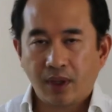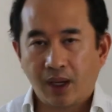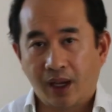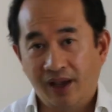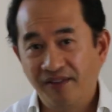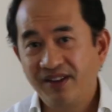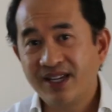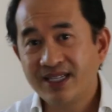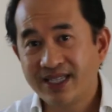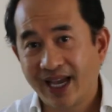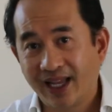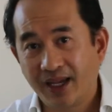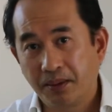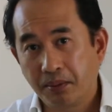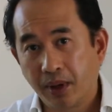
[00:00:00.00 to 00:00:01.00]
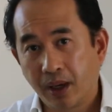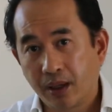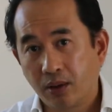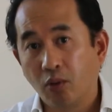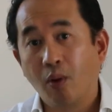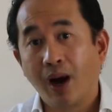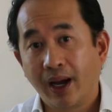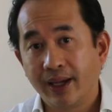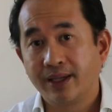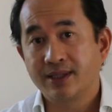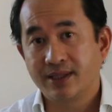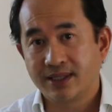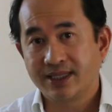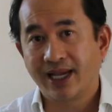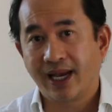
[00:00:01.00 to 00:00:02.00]
If it is getting better, why is
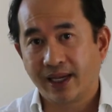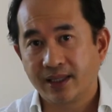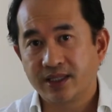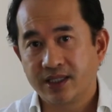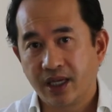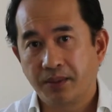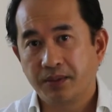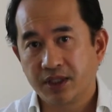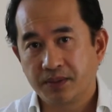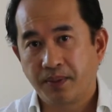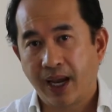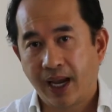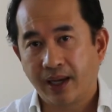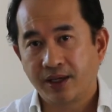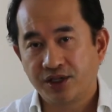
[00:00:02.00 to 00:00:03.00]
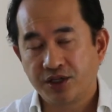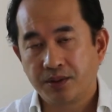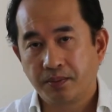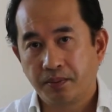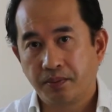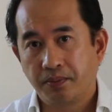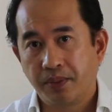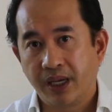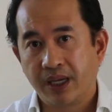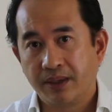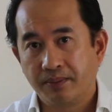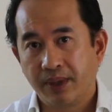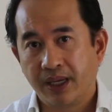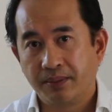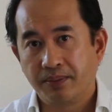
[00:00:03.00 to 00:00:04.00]
the second stimulus package
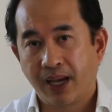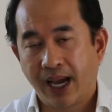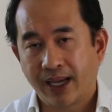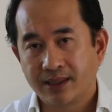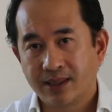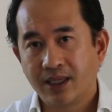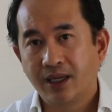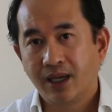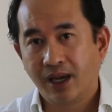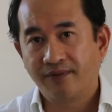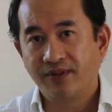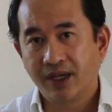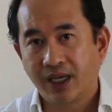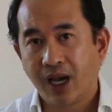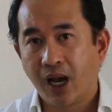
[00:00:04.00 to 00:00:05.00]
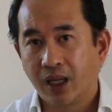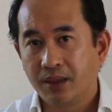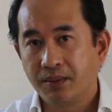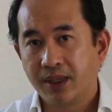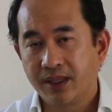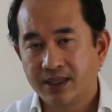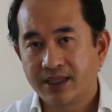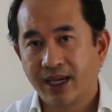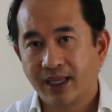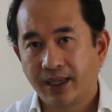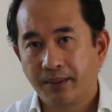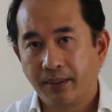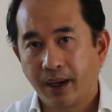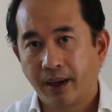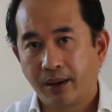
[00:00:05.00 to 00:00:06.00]
being passed if the economy is
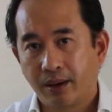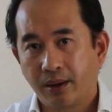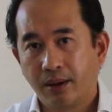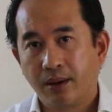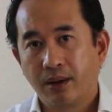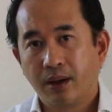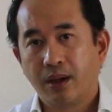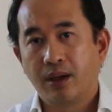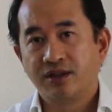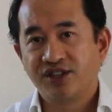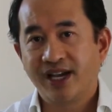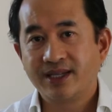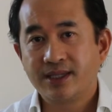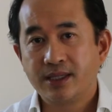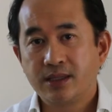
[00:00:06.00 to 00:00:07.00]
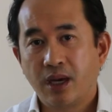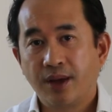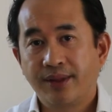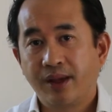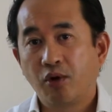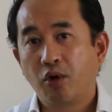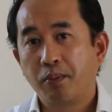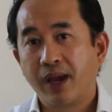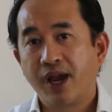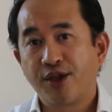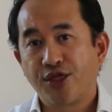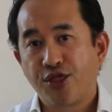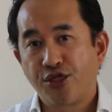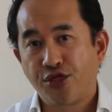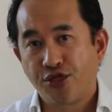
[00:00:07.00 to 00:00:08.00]
getting better? Chances are there will be a
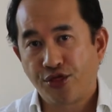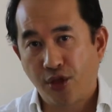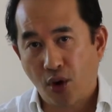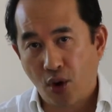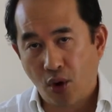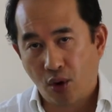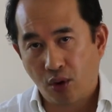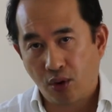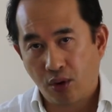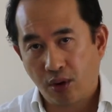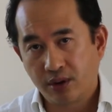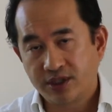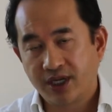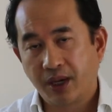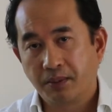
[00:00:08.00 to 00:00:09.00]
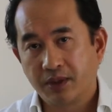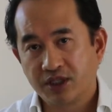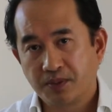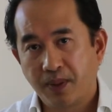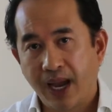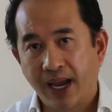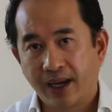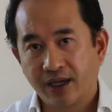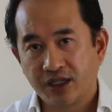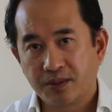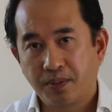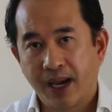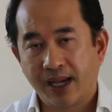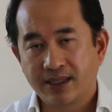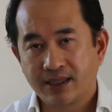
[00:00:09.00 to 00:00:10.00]
third stimulus package
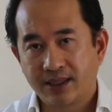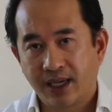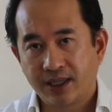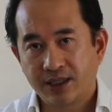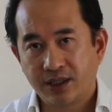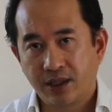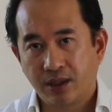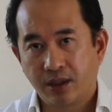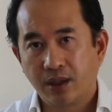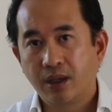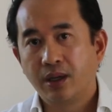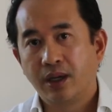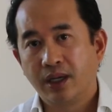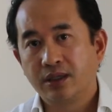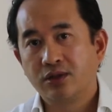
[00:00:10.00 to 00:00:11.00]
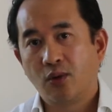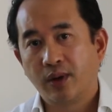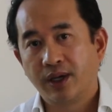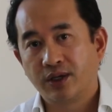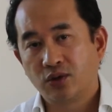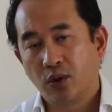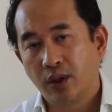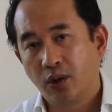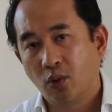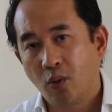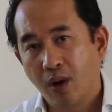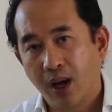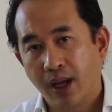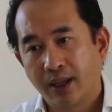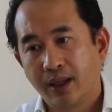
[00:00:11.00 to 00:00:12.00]
passed next year in
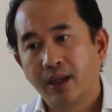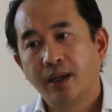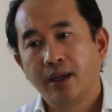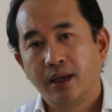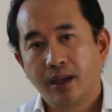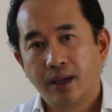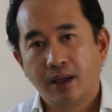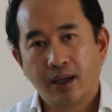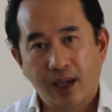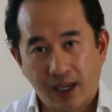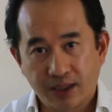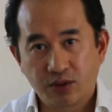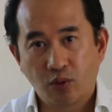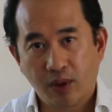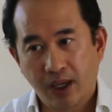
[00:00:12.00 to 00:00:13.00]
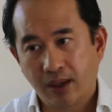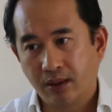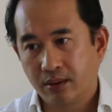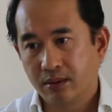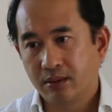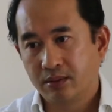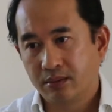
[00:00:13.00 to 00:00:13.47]
2021 as well.